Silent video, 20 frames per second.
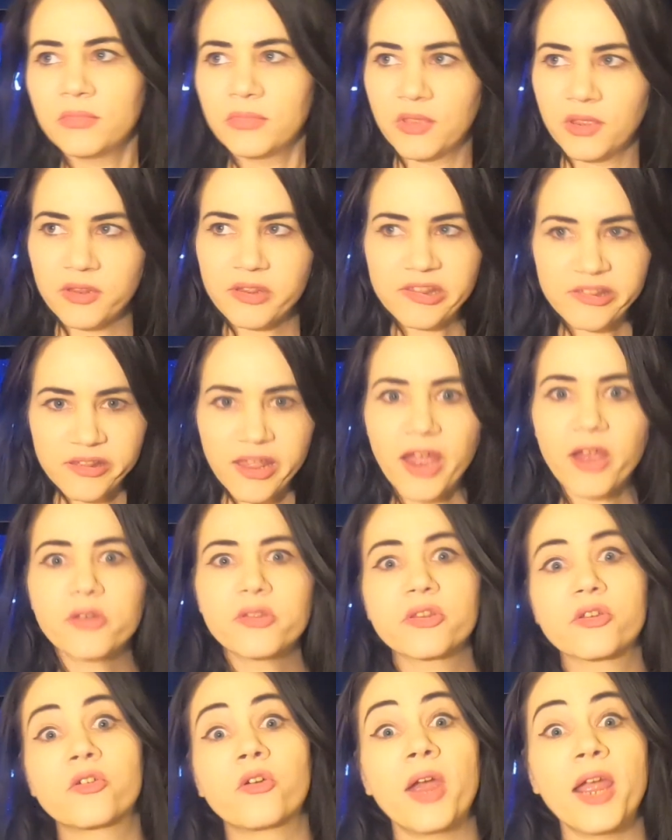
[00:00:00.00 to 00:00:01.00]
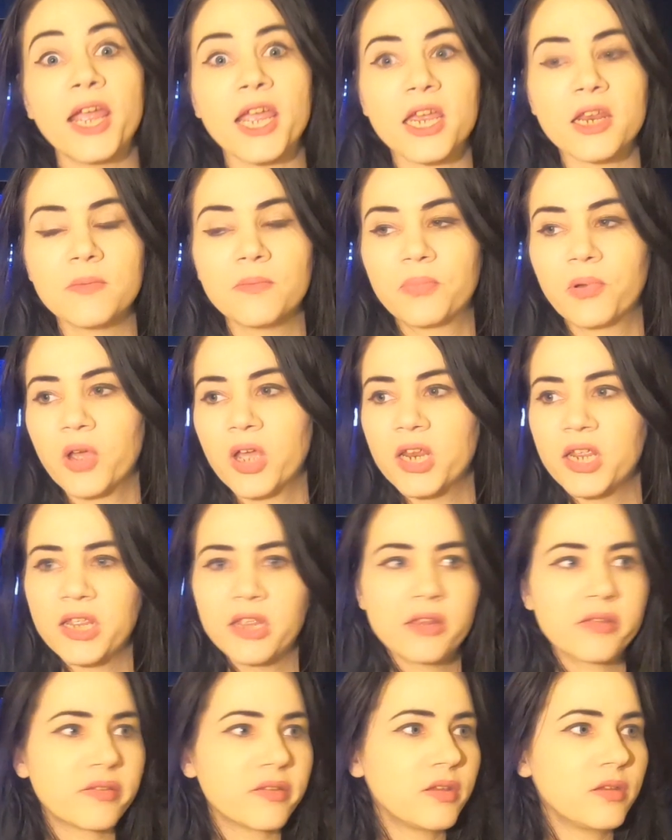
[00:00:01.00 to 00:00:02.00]
this sounds great, but
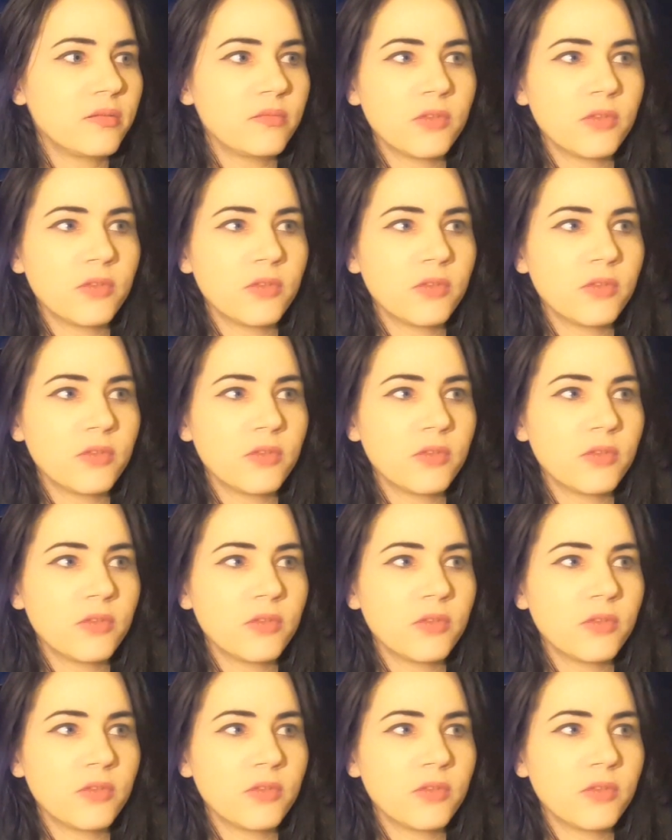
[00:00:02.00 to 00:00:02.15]
isn't,